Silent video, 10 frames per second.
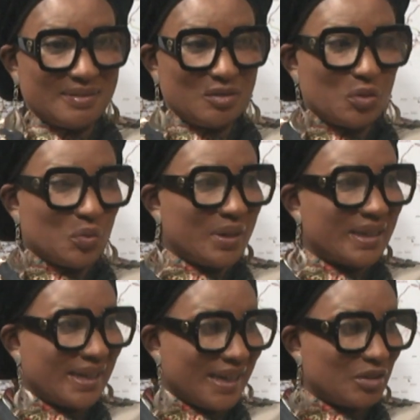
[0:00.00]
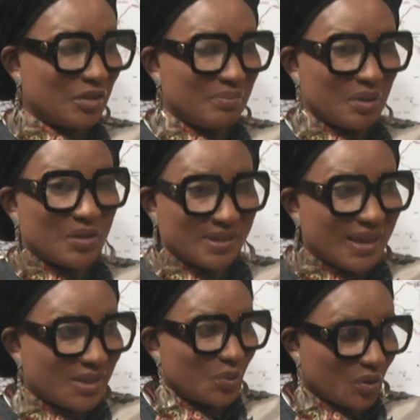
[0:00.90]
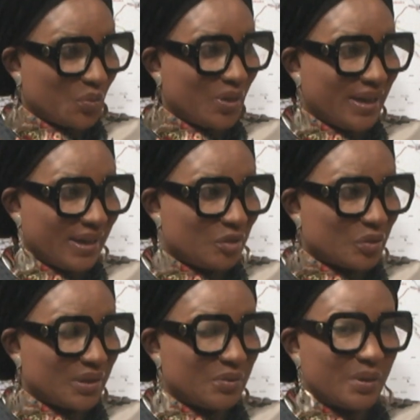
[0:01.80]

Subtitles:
to win election, because that's we are doing.